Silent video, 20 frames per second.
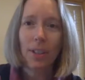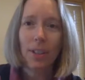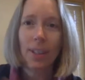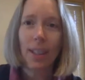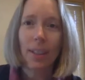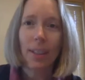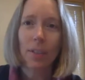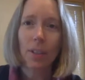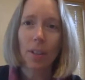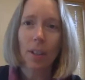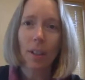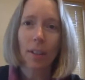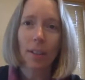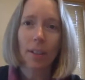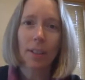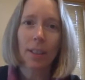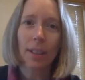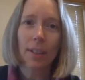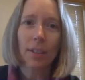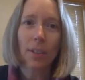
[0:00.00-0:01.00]
set of
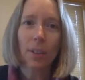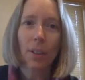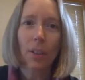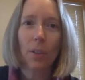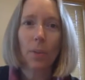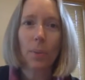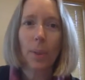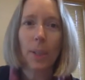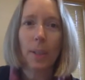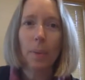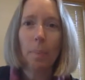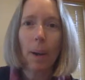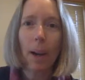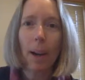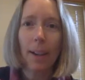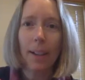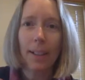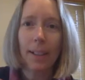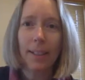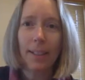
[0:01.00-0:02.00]
songs into three
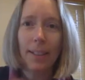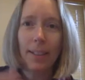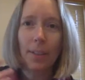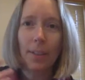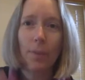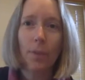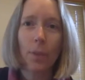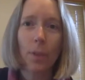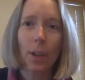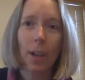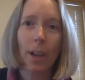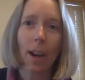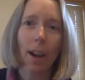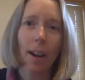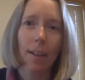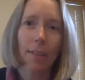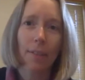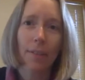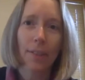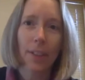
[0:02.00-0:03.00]
parts for
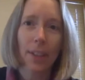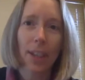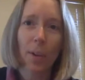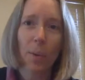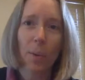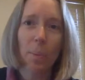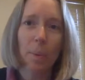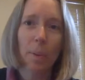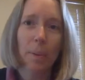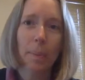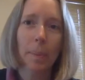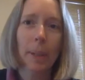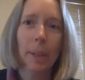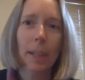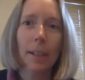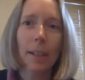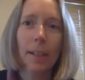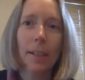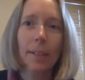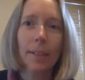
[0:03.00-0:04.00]
our video
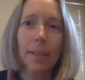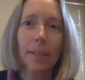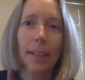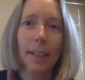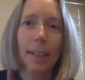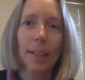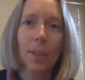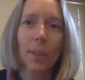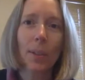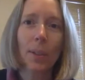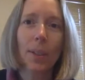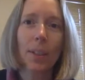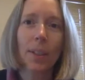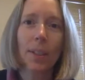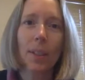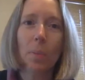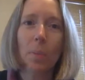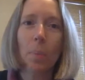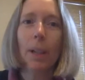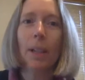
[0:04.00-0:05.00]
premieres. And so this
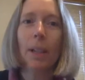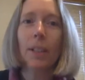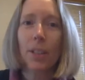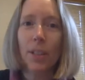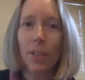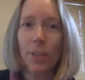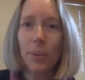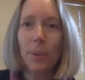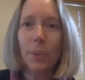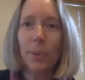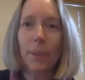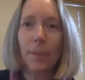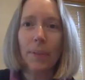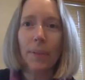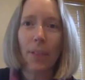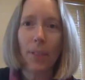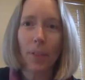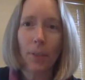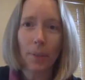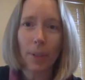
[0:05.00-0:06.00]
is part two of
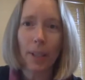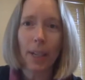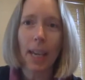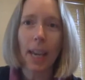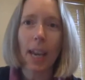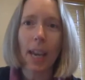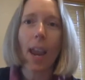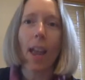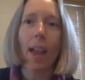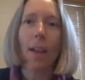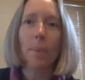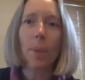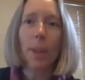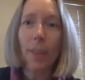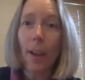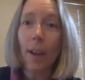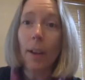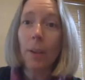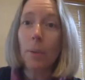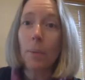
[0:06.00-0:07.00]
three. And we
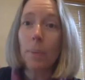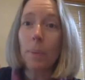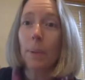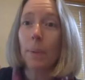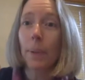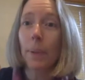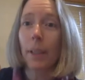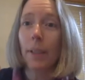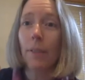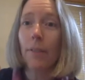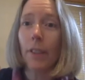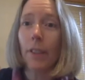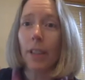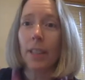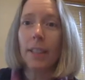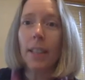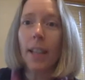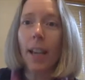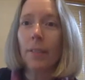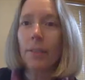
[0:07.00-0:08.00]
thought it would be really fun
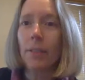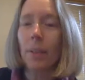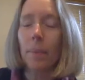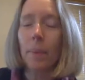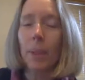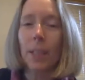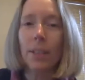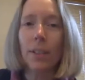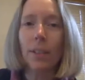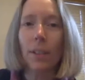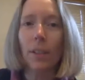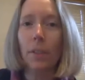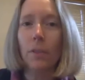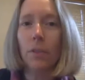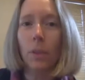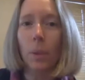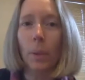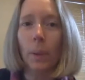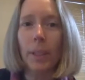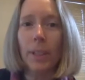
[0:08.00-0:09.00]
to have something to look
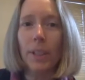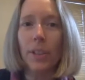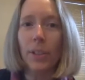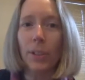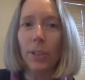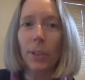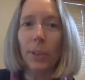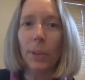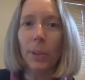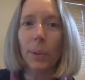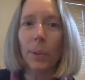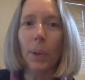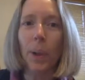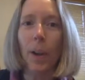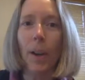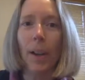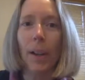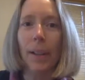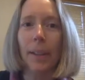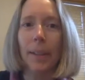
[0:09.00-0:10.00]
forward to
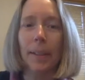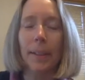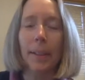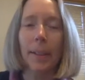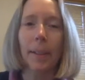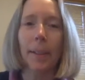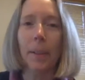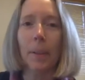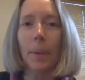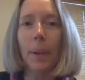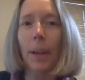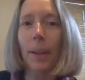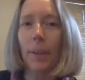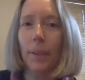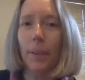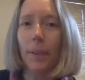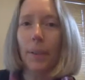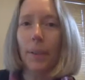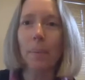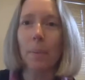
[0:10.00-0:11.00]
on uh, around the
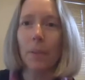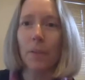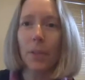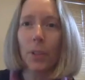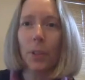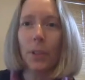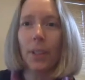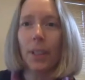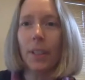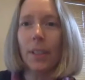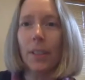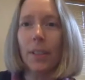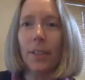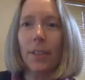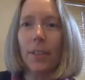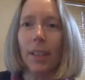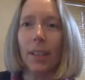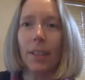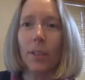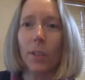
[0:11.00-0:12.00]
time of New Year's.
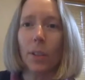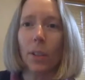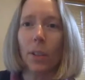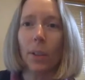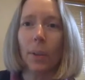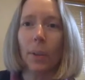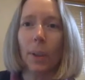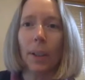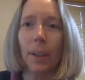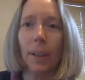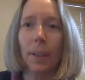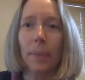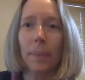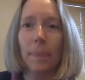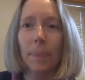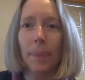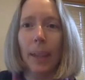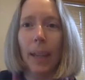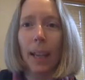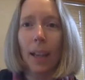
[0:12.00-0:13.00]
And so uh,
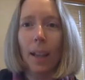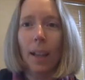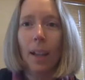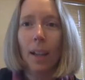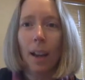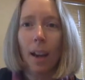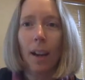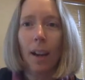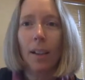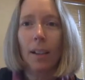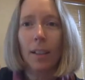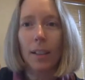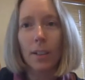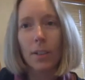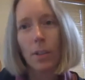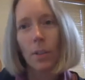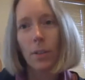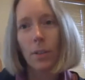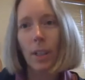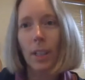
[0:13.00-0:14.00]
our
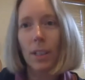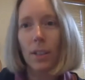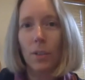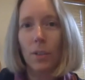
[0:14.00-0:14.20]
associate